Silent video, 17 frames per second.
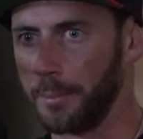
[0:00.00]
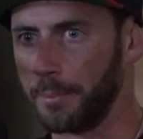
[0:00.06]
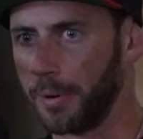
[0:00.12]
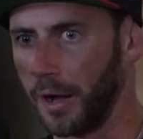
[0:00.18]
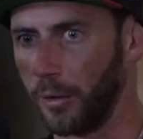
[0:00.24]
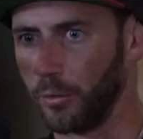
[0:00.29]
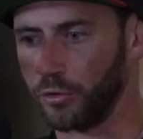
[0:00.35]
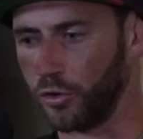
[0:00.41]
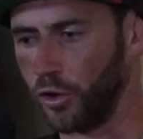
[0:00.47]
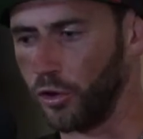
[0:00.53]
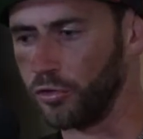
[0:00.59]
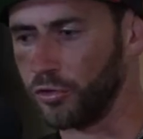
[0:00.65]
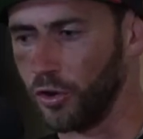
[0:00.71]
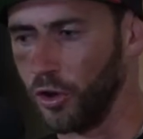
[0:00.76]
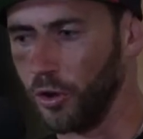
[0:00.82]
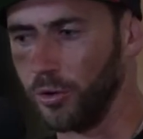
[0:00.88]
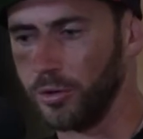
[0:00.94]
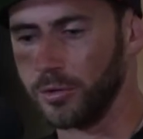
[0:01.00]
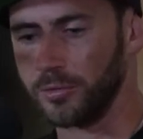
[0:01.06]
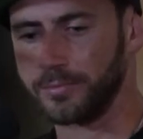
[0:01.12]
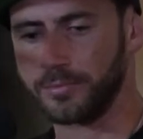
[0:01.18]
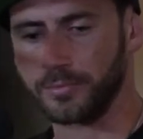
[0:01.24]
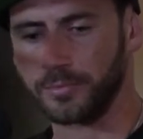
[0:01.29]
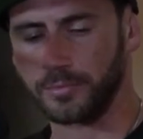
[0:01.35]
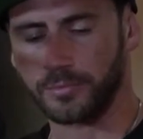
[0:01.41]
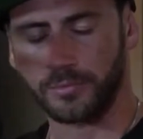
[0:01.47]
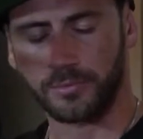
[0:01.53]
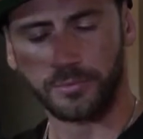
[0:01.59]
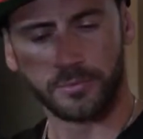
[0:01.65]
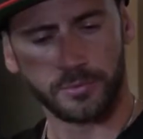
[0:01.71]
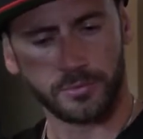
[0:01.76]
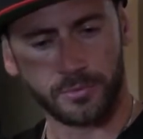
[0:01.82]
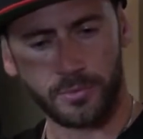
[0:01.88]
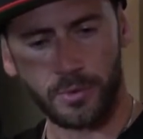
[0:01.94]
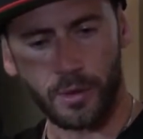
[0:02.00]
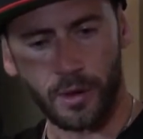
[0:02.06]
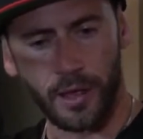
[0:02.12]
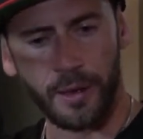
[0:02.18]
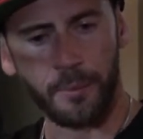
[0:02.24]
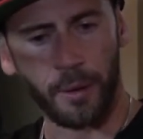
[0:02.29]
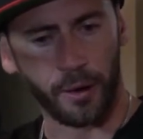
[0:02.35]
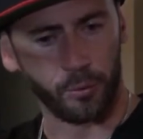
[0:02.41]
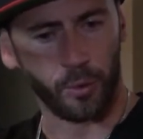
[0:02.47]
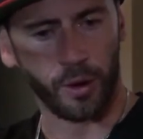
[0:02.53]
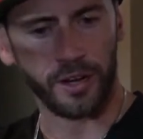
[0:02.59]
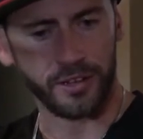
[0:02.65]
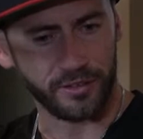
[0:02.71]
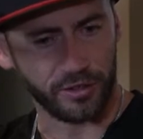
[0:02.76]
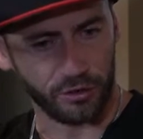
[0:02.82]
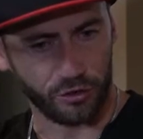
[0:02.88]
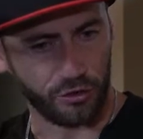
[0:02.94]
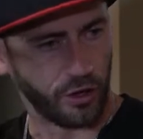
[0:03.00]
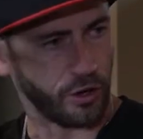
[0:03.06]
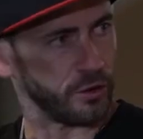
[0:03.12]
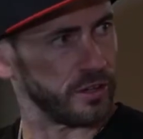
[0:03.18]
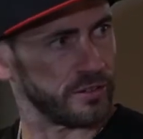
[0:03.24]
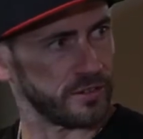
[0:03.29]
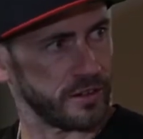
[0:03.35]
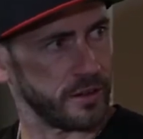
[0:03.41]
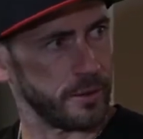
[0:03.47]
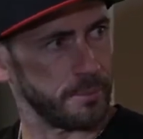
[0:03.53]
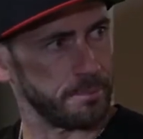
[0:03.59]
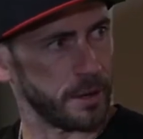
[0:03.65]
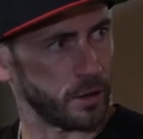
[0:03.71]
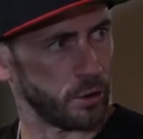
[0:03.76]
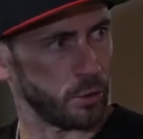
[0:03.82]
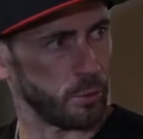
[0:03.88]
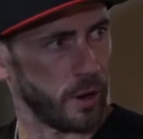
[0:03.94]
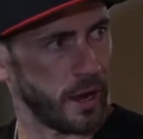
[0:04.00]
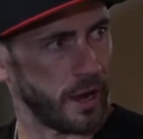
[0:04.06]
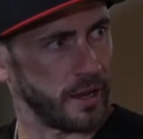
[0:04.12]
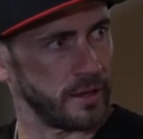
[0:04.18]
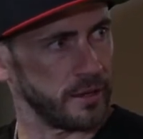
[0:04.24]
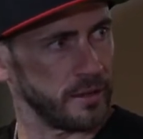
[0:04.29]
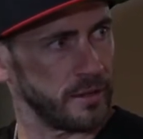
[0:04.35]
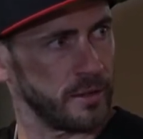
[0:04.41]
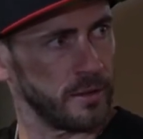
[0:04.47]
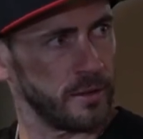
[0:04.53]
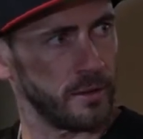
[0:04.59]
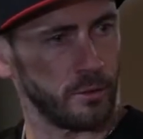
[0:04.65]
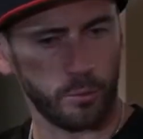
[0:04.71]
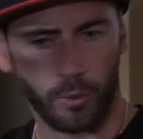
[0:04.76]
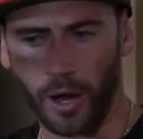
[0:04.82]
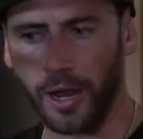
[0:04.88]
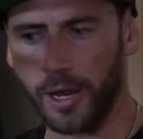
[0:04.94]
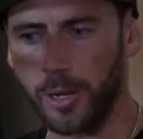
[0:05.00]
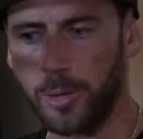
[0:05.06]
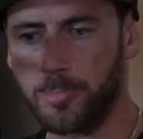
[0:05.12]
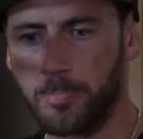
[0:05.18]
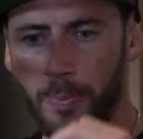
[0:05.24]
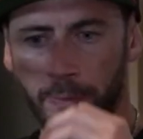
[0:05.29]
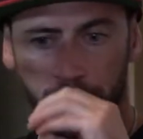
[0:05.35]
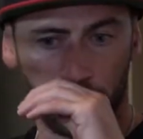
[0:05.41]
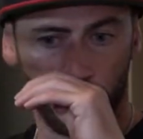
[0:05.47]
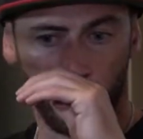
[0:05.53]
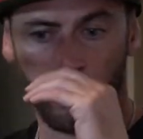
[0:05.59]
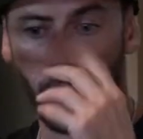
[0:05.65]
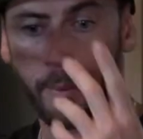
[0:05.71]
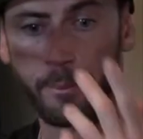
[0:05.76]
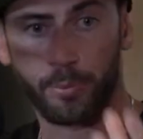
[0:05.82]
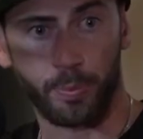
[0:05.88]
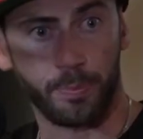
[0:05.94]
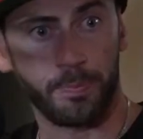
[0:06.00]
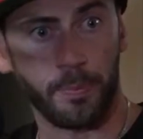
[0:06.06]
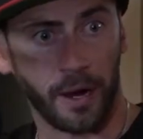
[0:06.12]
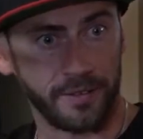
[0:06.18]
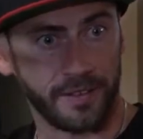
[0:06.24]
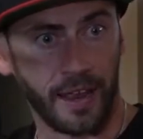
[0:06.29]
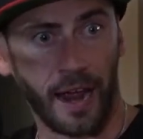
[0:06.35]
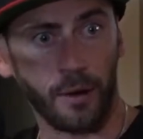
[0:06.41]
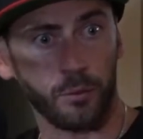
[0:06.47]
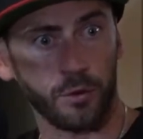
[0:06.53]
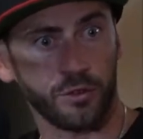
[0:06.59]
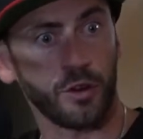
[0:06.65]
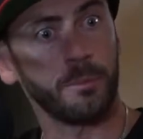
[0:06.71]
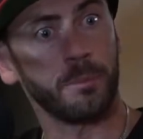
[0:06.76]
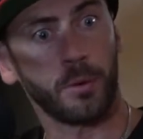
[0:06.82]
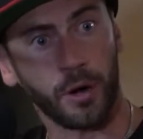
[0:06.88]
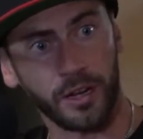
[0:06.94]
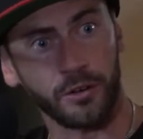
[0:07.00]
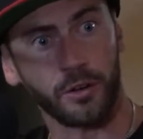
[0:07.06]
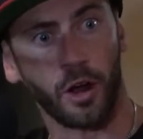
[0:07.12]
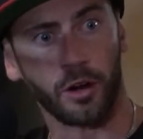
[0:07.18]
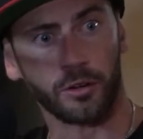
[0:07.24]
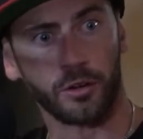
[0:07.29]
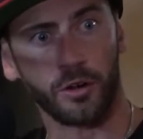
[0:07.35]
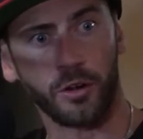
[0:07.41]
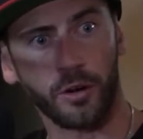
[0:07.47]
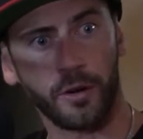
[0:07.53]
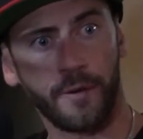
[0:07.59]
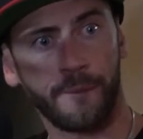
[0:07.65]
But I was also, am I ready to share this in a bigger way, right? You know, my dad was a brain doctor.